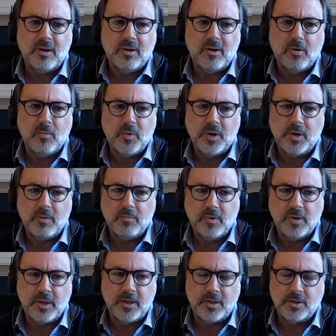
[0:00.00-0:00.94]
you know we
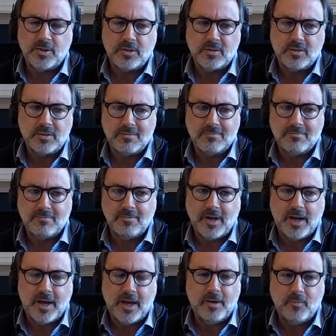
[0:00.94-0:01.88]
really just
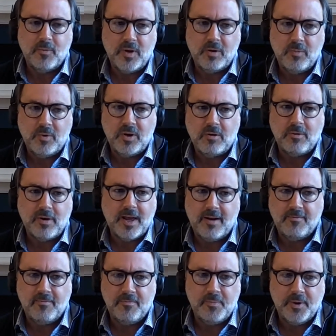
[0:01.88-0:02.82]
uh, we we don't
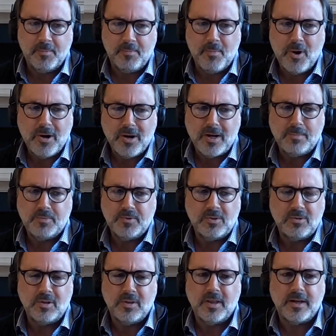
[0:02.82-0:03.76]
have big
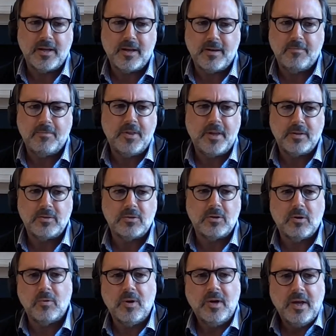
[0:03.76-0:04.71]
markups and all that kind of thing.
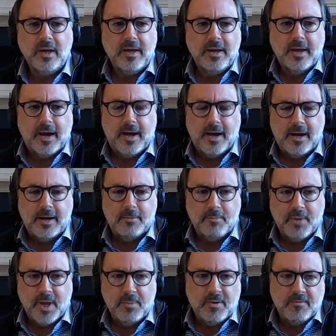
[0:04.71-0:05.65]
So uh,
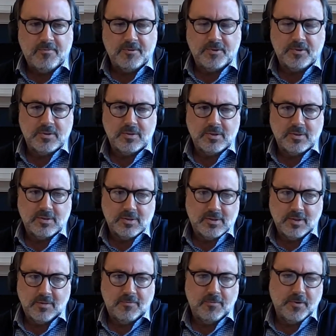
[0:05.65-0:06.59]
maybe for
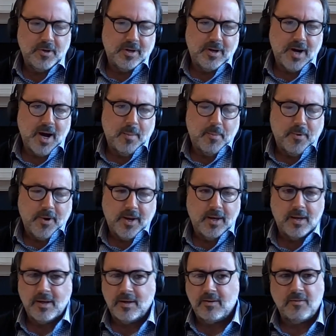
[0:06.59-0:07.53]
if we
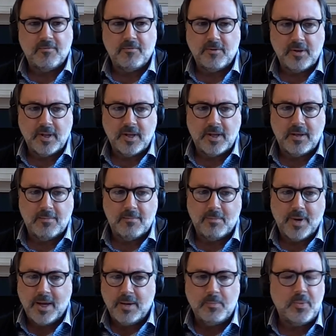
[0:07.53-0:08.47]
operated it differently,
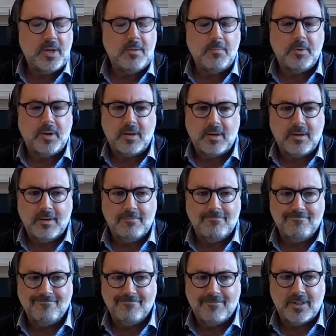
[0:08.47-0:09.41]
it might be, but
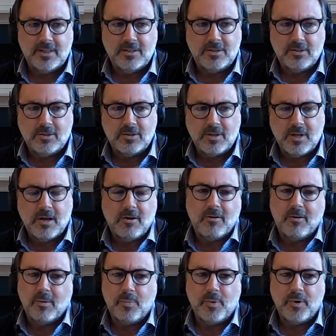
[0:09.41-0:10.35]
it's just not
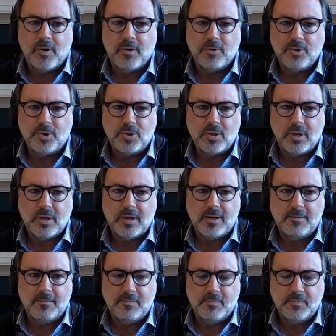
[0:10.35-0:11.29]
our approach.
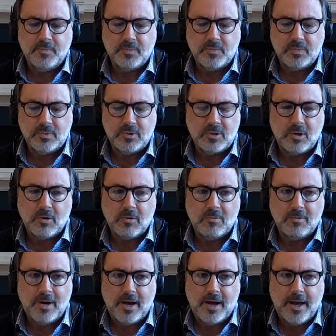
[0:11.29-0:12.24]
Um,
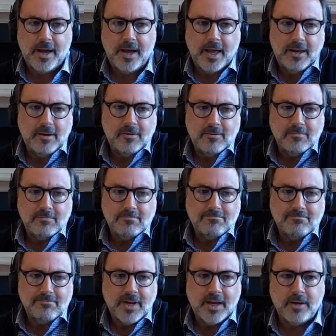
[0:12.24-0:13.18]
so I, I, don't
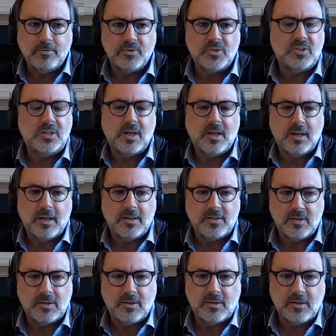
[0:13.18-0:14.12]
I don't see it
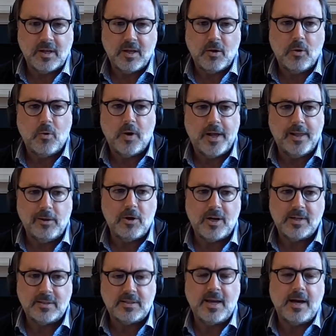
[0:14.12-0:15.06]
as a, a, oh I
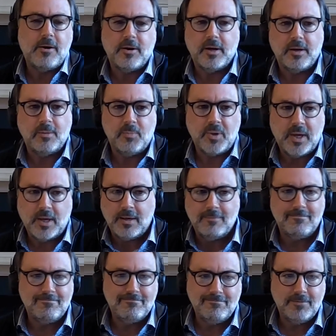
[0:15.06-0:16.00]
lost out on the big
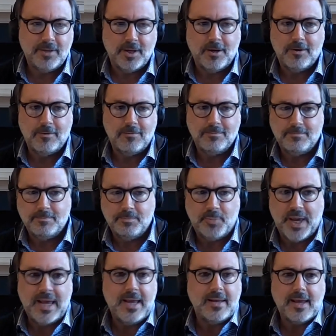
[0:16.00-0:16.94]
you know
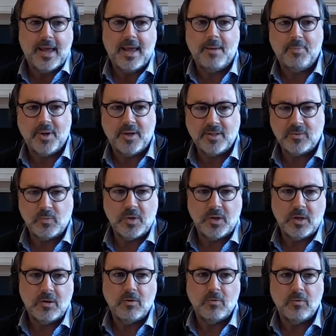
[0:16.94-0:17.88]
payday because
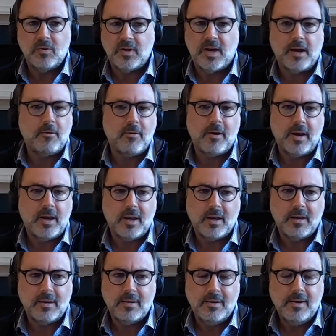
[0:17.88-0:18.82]
we didn't do the decorating.